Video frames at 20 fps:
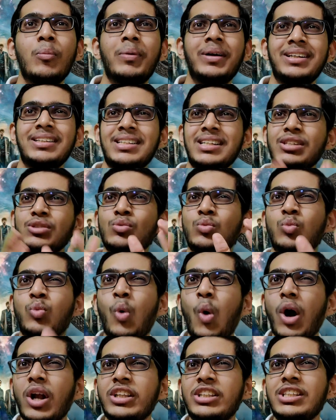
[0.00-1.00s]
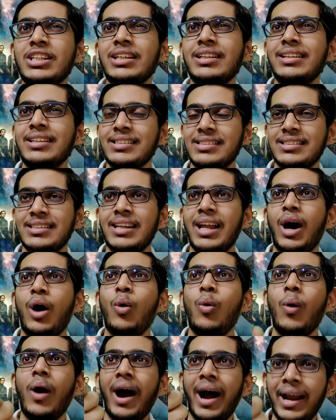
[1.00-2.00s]
but just watching this
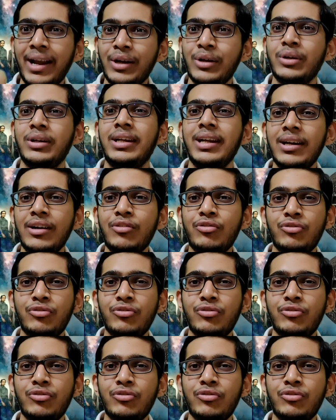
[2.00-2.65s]
now, I did